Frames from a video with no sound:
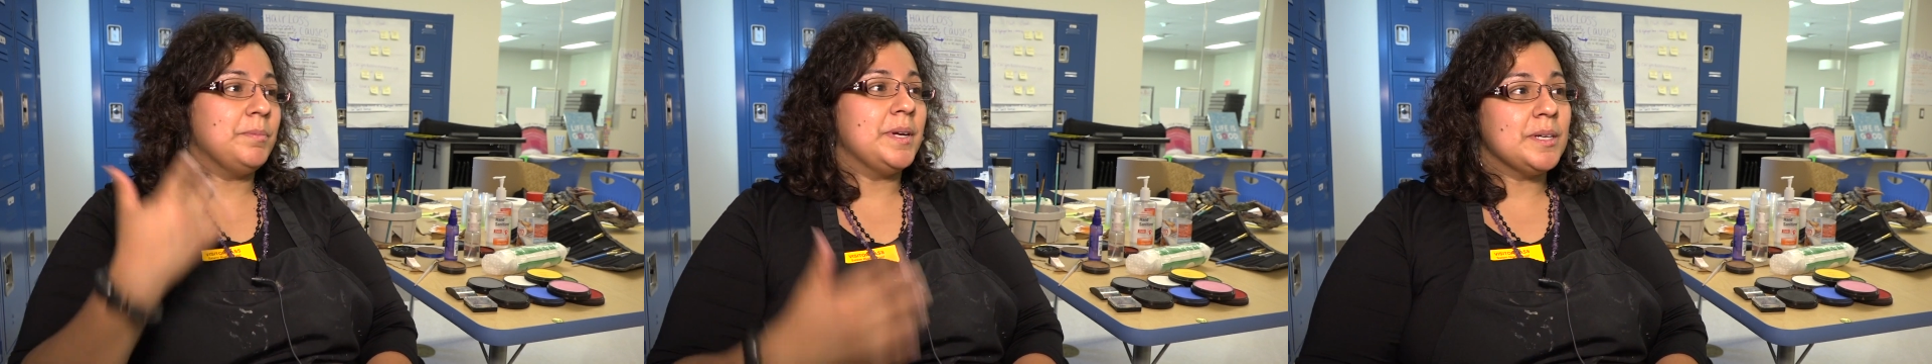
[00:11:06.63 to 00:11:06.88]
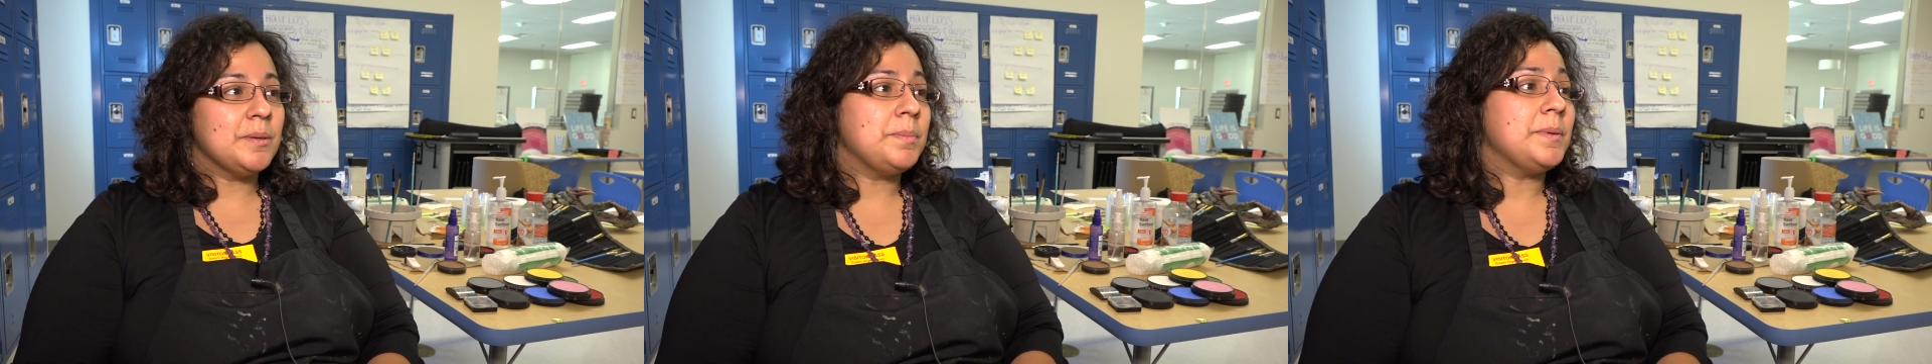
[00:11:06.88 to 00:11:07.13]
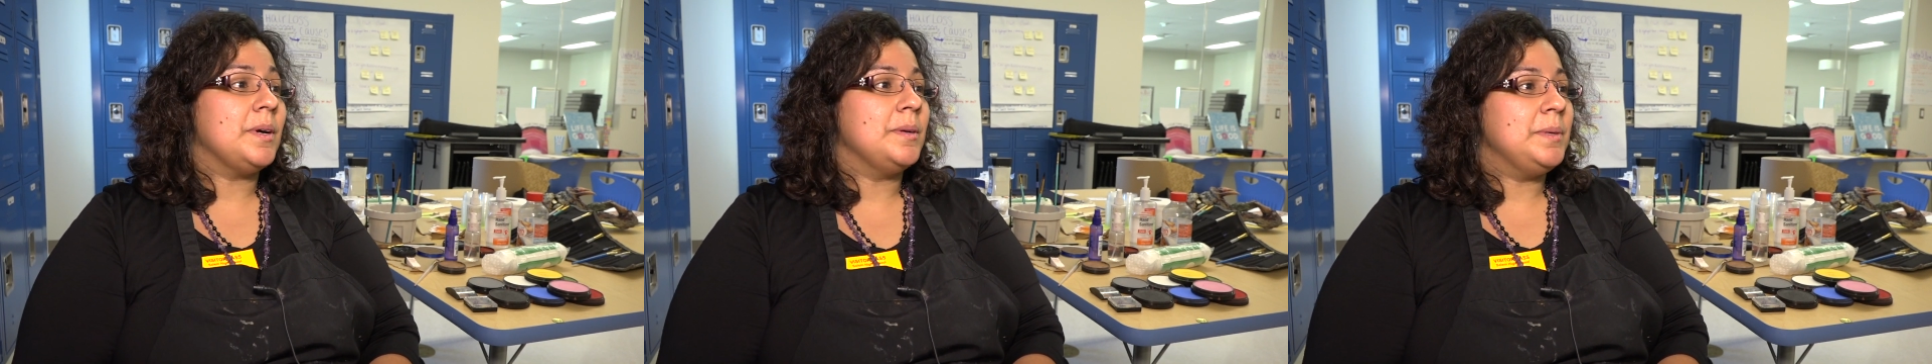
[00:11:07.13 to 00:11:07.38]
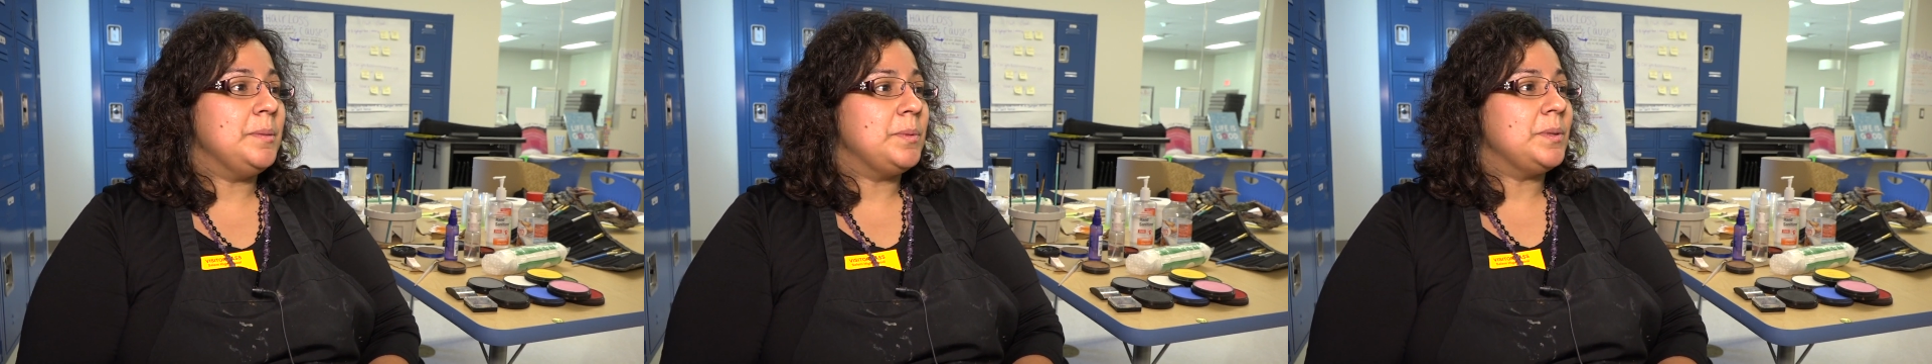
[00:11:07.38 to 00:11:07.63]
makeup
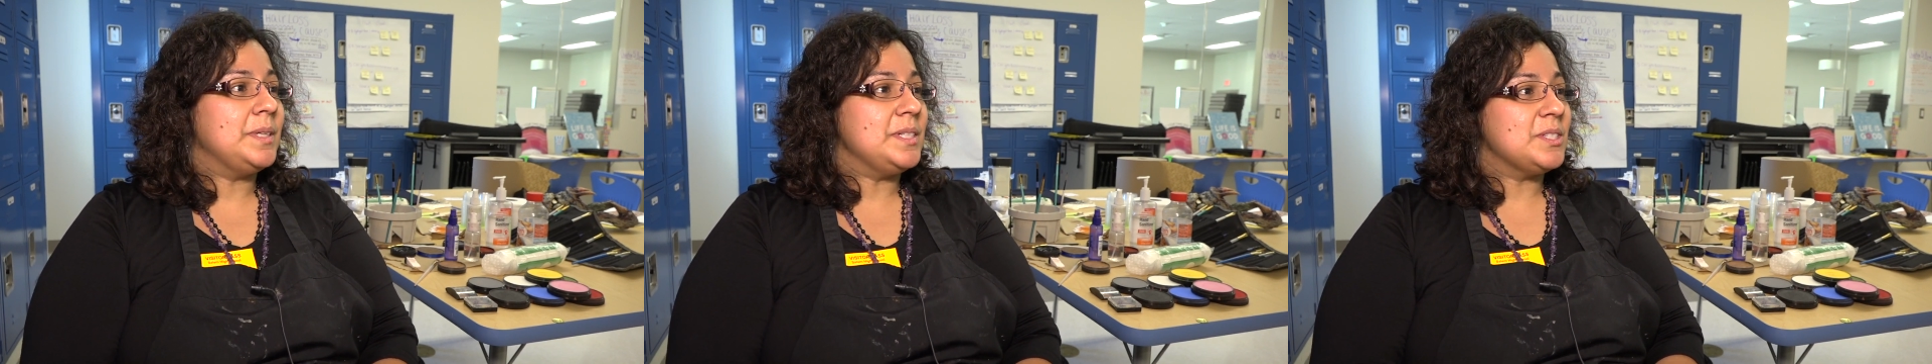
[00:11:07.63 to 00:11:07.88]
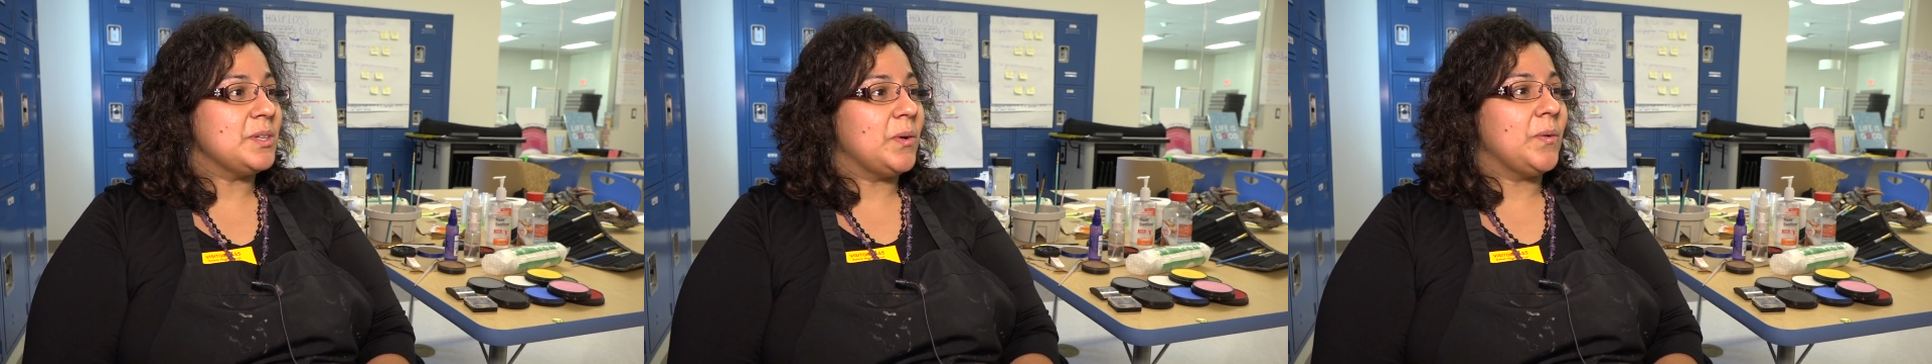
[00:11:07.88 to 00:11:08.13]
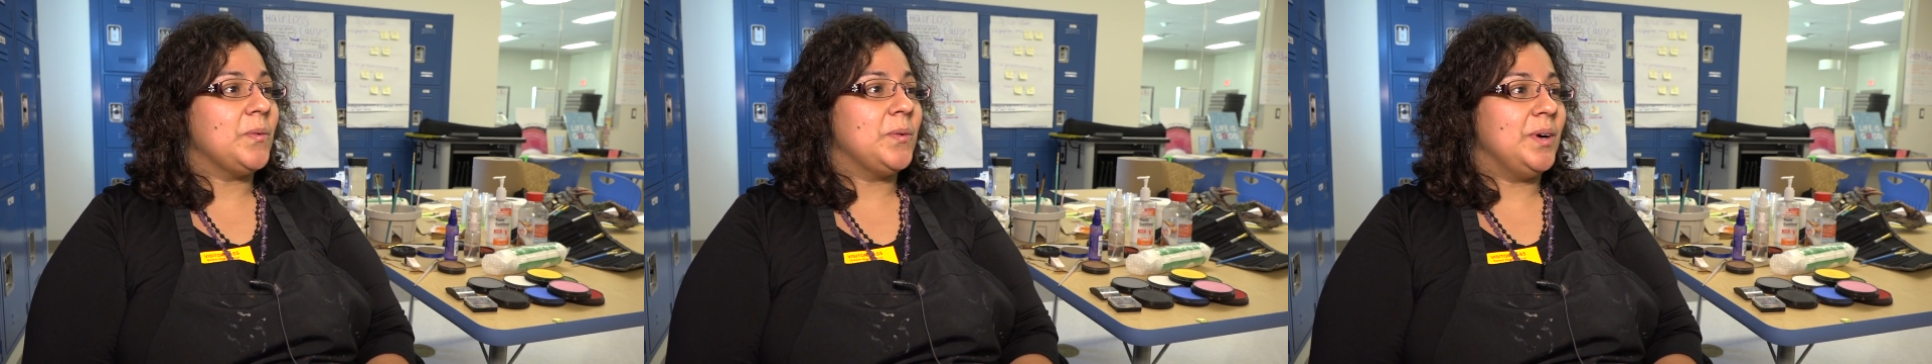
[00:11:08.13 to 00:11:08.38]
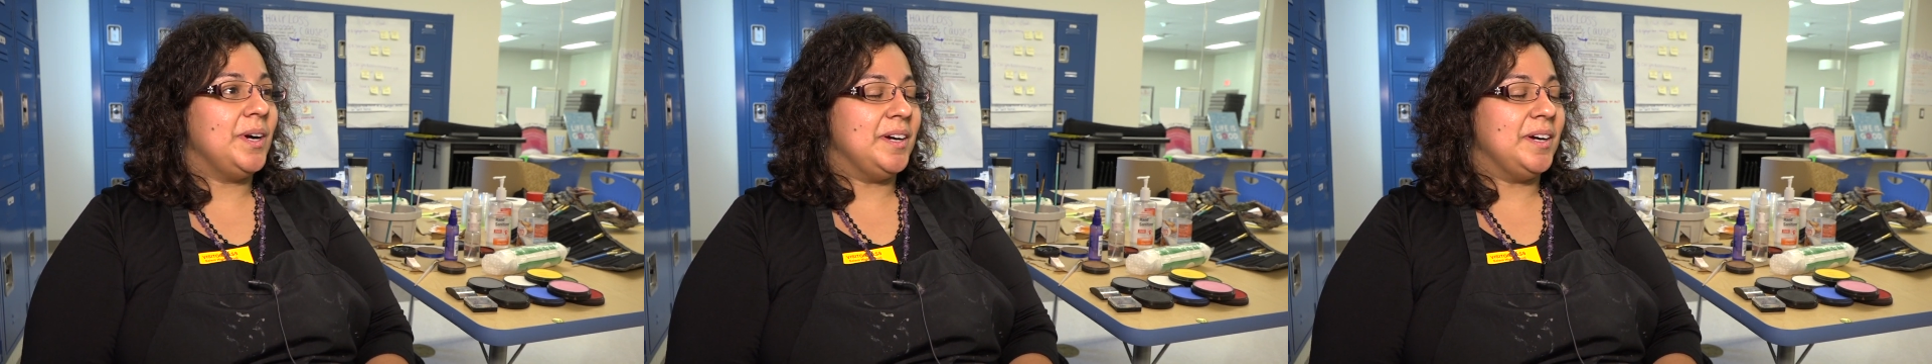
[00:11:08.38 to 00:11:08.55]
on people, and so